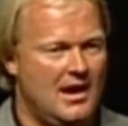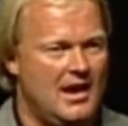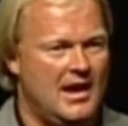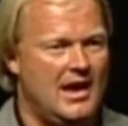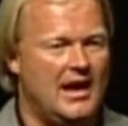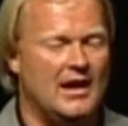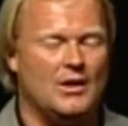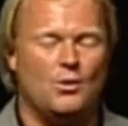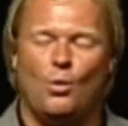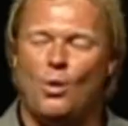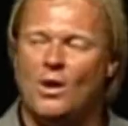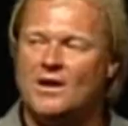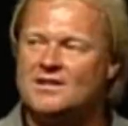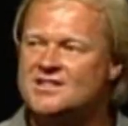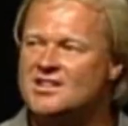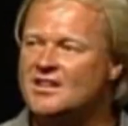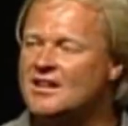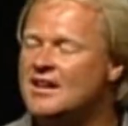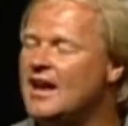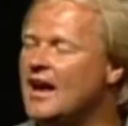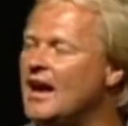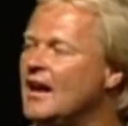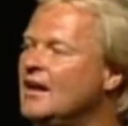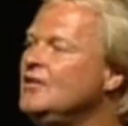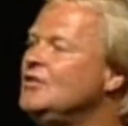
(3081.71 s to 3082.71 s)
And once
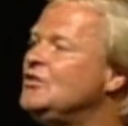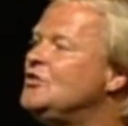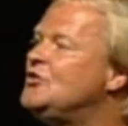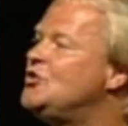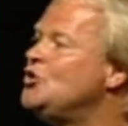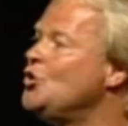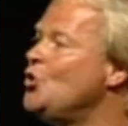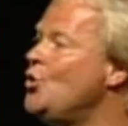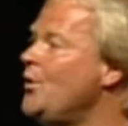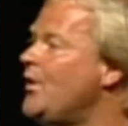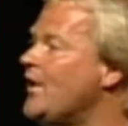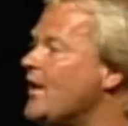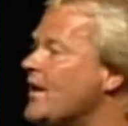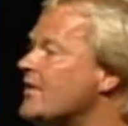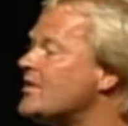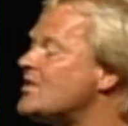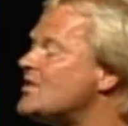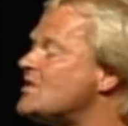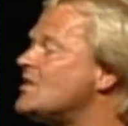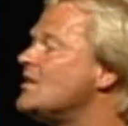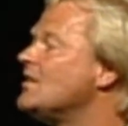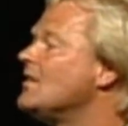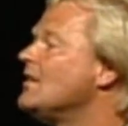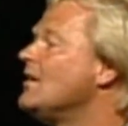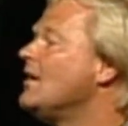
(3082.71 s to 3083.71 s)
again, do
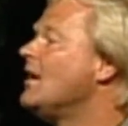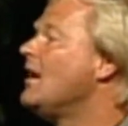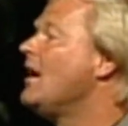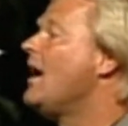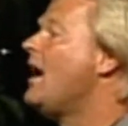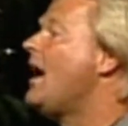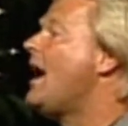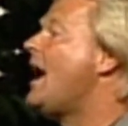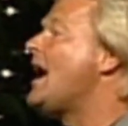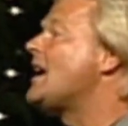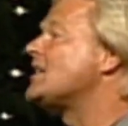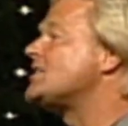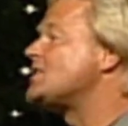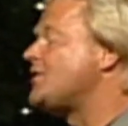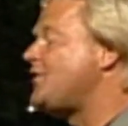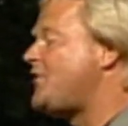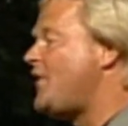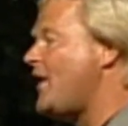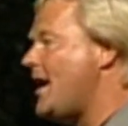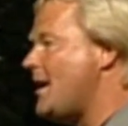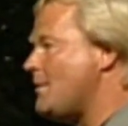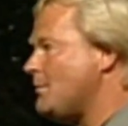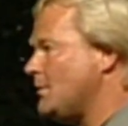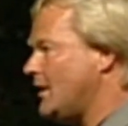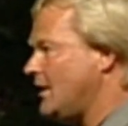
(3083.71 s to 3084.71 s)
this as a
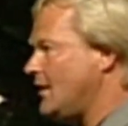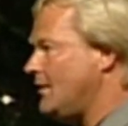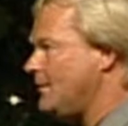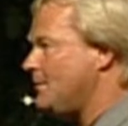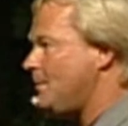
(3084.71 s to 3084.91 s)
family.